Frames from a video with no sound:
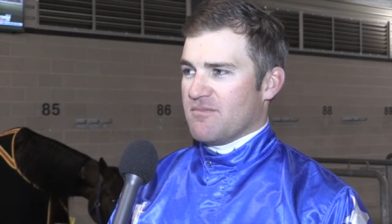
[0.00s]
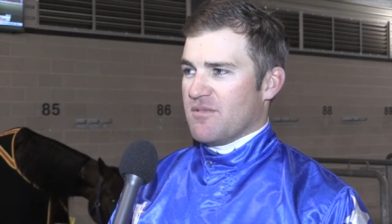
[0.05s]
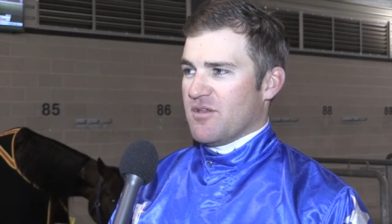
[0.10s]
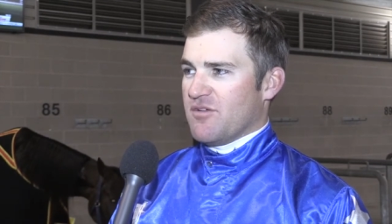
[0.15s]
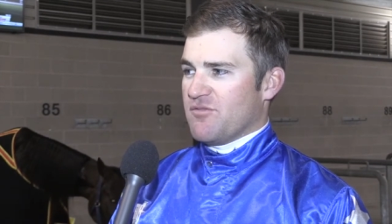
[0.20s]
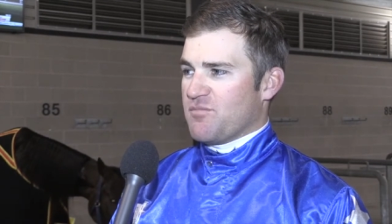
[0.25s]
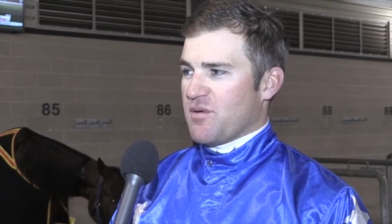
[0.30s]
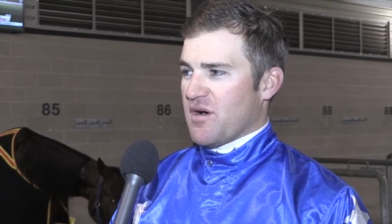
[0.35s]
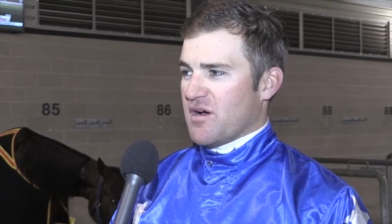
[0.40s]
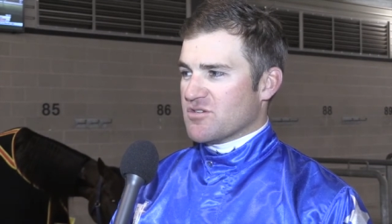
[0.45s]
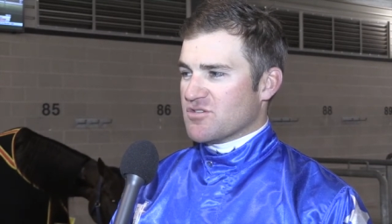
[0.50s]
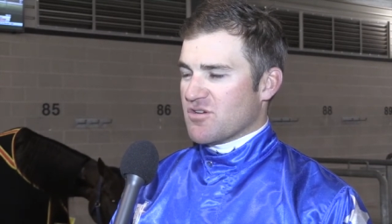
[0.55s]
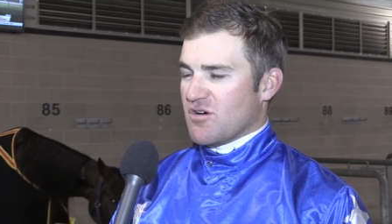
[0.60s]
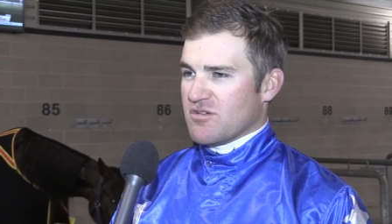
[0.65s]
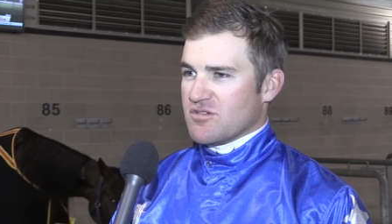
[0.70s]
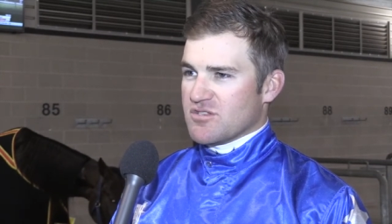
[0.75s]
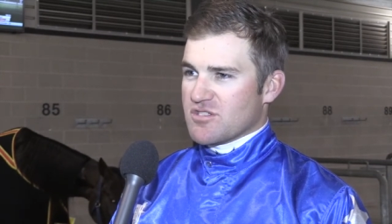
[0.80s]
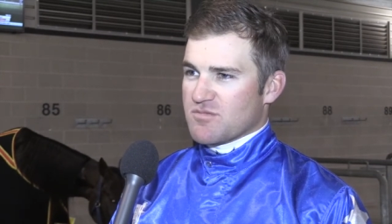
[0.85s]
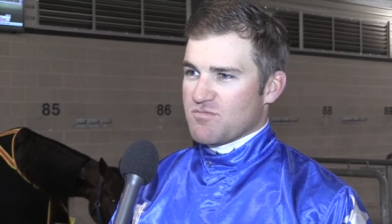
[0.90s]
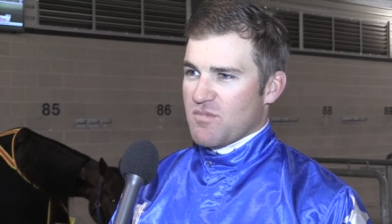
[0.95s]
if
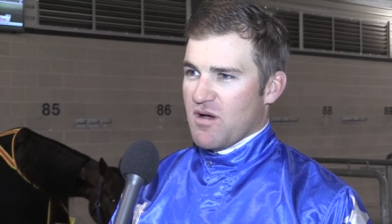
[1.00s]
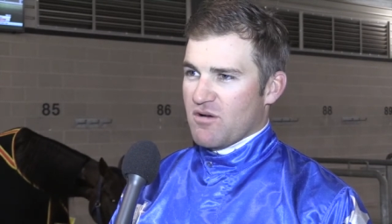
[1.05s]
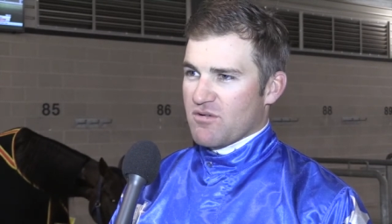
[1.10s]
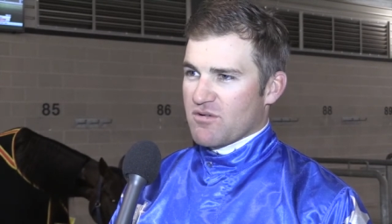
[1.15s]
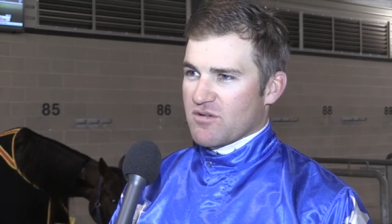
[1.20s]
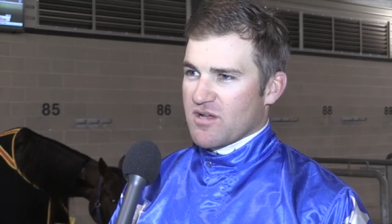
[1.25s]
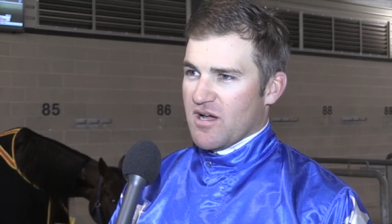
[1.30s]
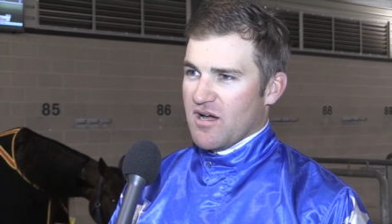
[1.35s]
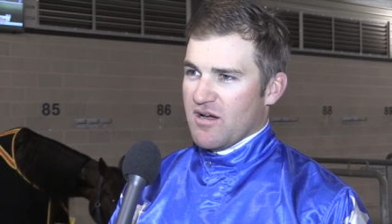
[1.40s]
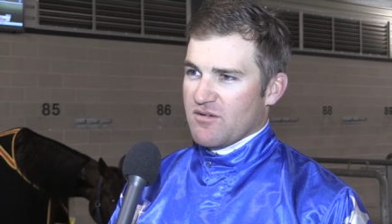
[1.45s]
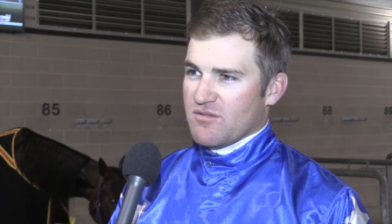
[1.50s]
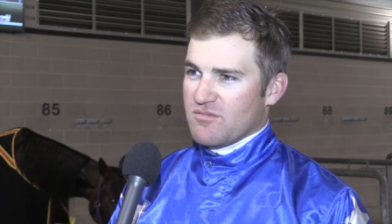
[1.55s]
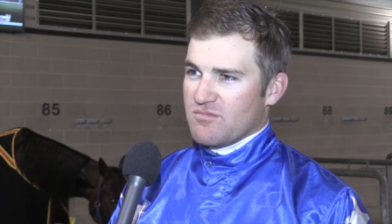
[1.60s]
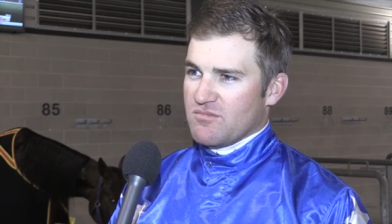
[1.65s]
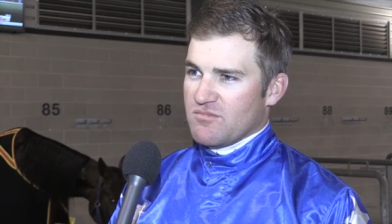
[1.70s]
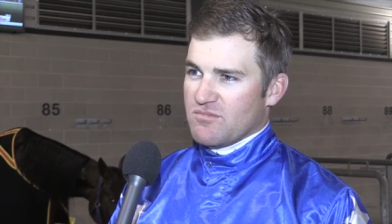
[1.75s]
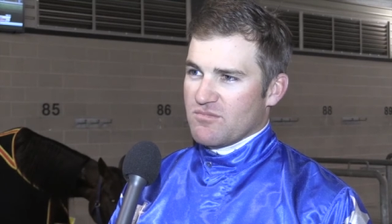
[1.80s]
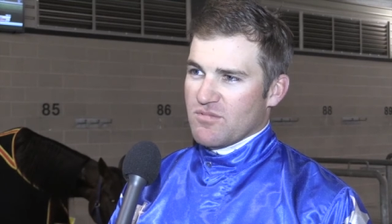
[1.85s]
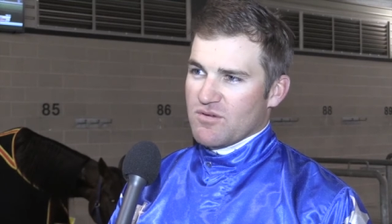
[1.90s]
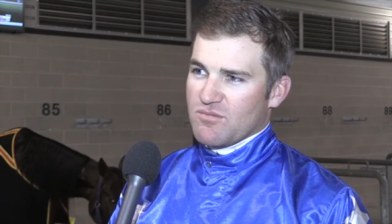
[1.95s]
Bowtide and Smolder go,
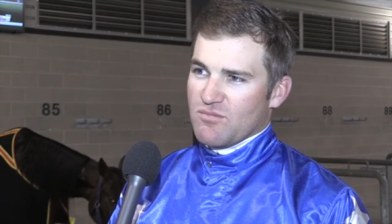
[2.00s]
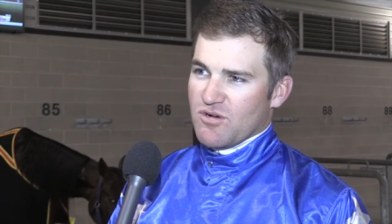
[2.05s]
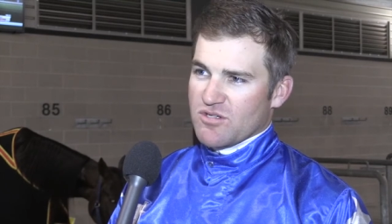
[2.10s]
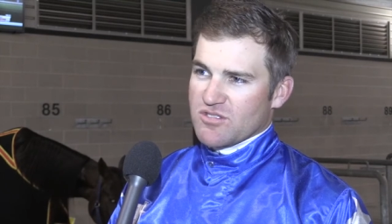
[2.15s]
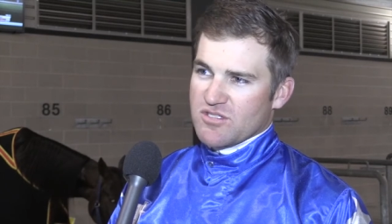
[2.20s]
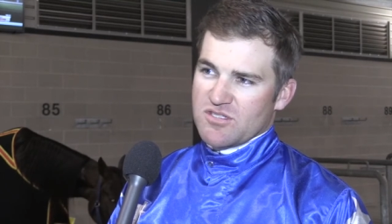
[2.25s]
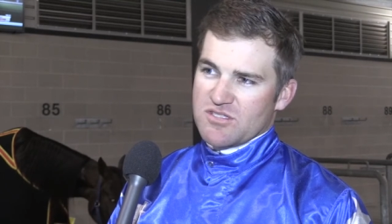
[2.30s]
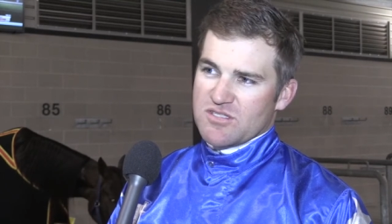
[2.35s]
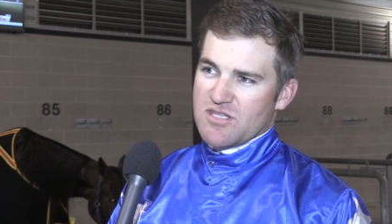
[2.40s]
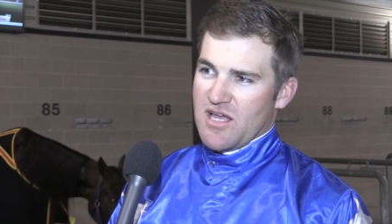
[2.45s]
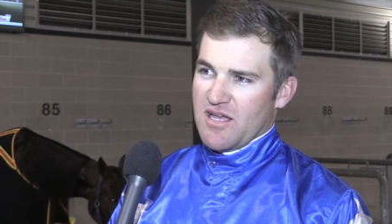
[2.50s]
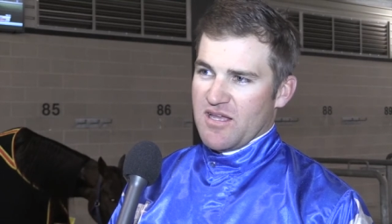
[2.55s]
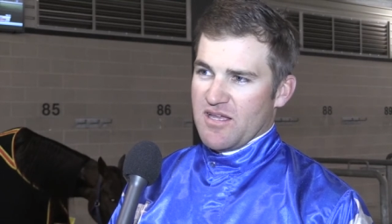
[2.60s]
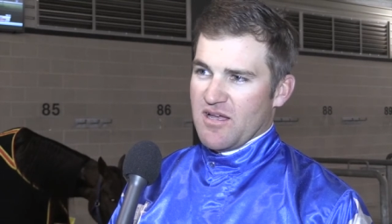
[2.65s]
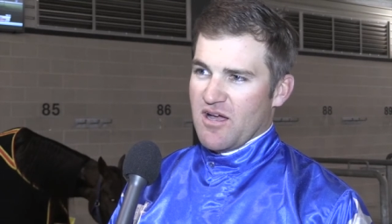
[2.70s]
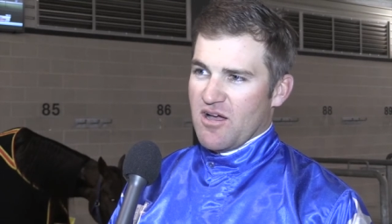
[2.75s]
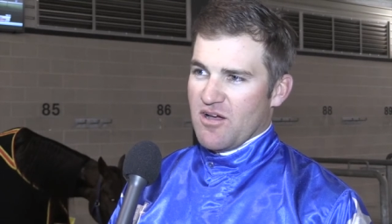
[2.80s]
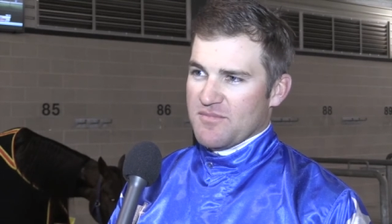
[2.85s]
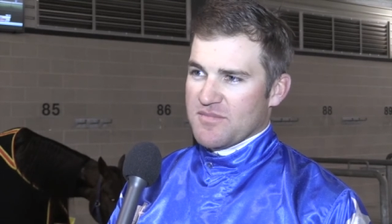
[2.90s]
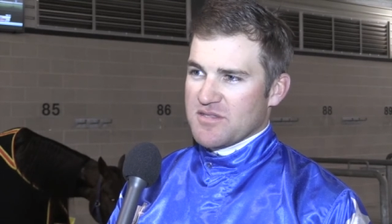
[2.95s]
we might just
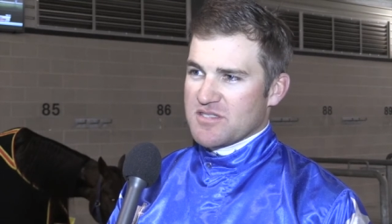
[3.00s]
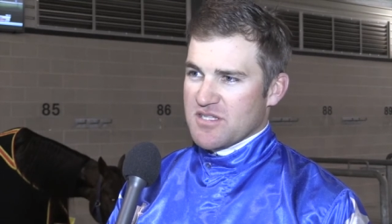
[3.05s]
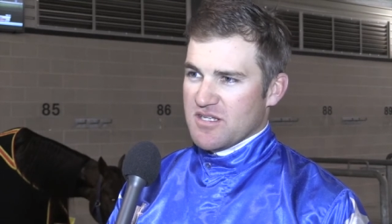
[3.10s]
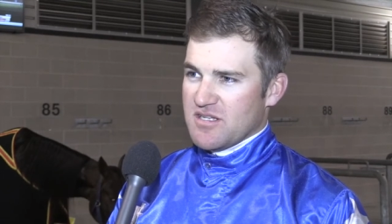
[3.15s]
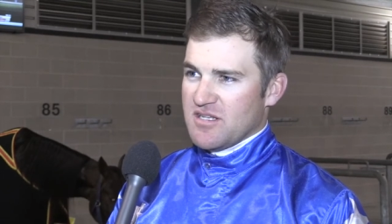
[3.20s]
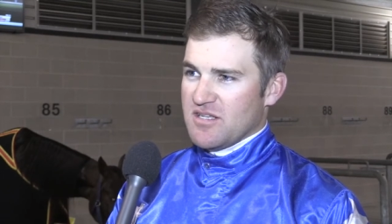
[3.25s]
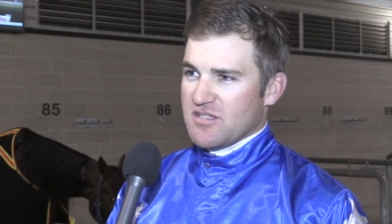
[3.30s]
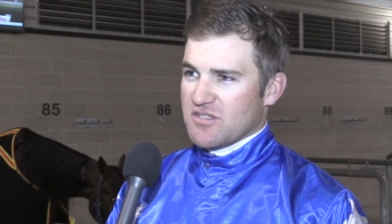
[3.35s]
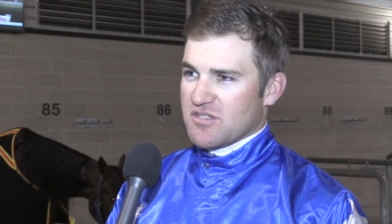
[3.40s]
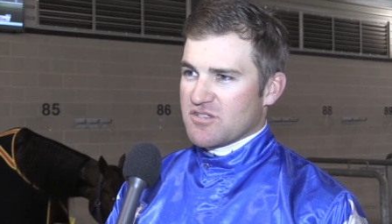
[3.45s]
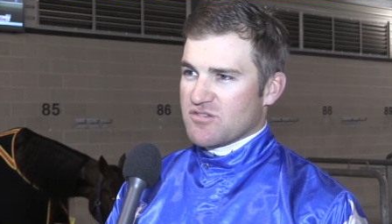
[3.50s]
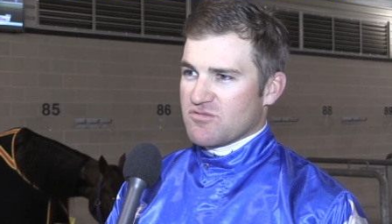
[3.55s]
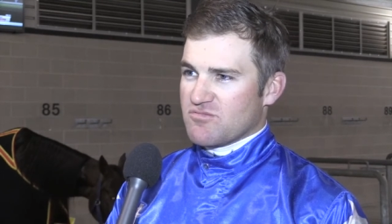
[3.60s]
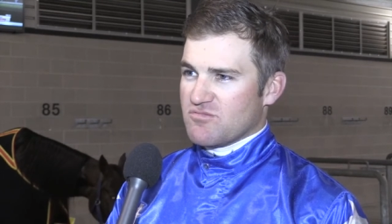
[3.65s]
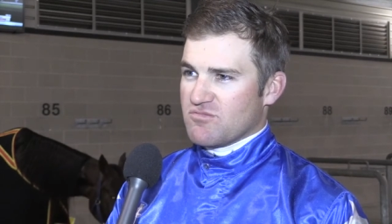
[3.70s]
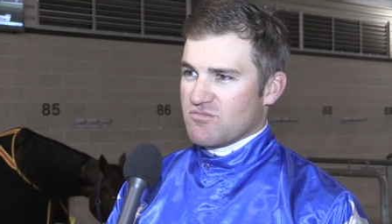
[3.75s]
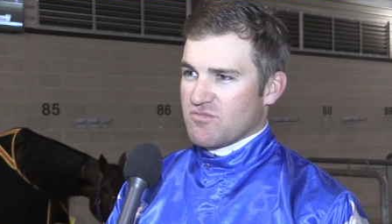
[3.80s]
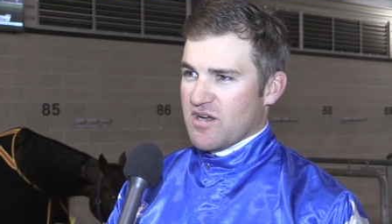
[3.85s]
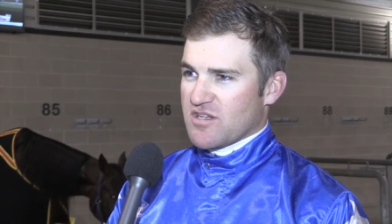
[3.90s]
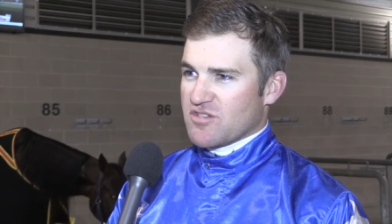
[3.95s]
stay home in Sydney and just
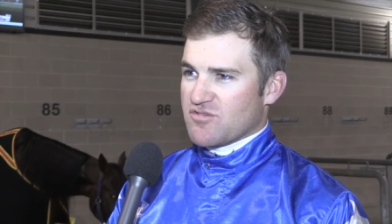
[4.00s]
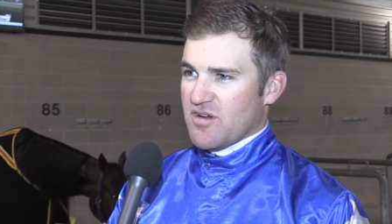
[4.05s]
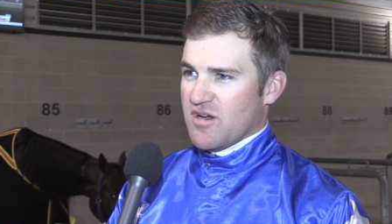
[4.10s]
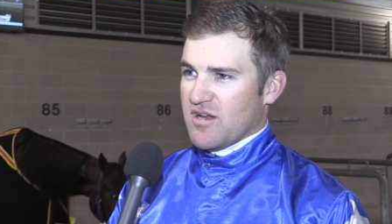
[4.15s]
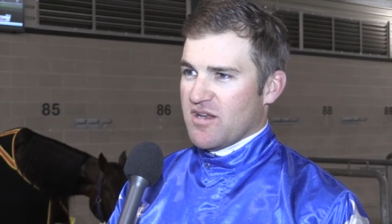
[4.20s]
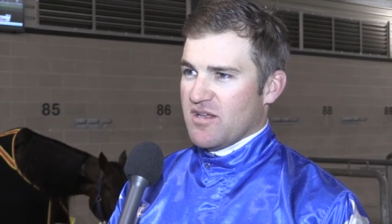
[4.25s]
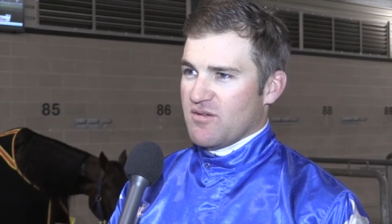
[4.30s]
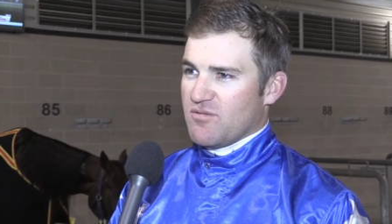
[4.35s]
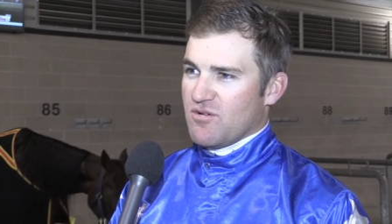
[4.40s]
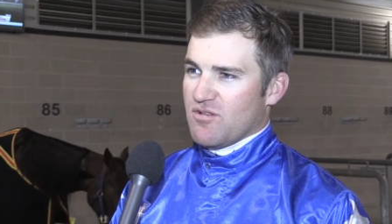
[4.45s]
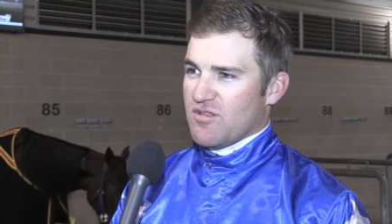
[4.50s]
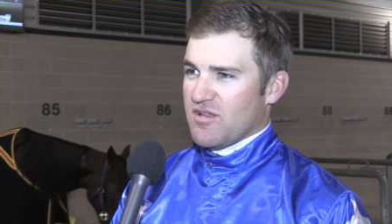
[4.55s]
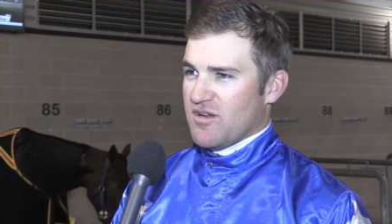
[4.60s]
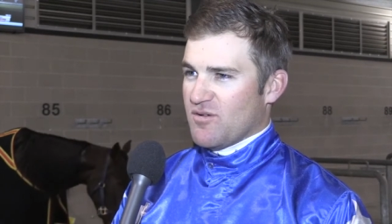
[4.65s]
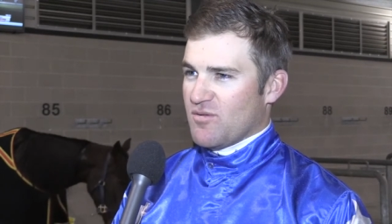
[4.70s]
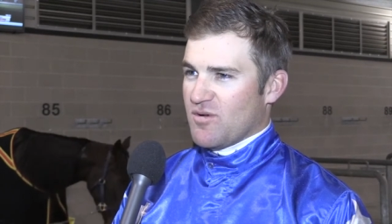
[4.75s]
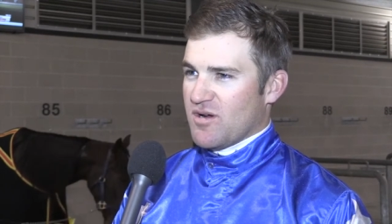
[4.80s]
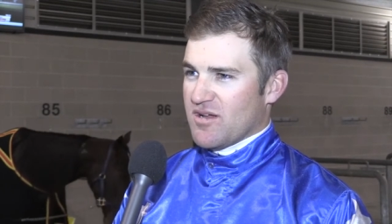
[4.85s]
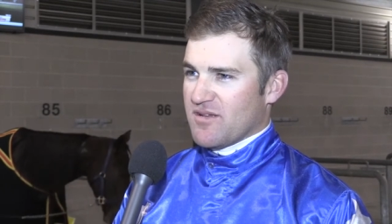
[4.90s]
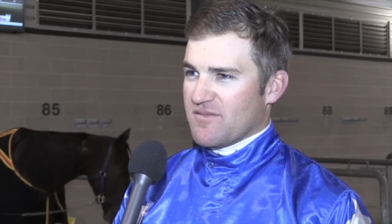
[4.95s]
race around here while
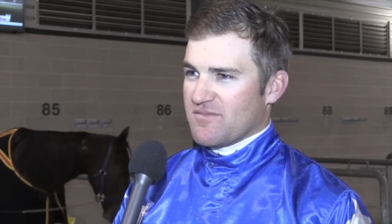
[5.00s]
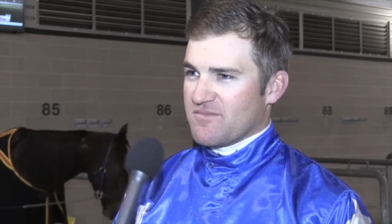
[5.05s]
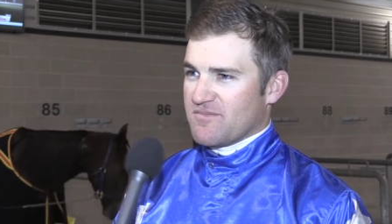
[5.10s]
they're away.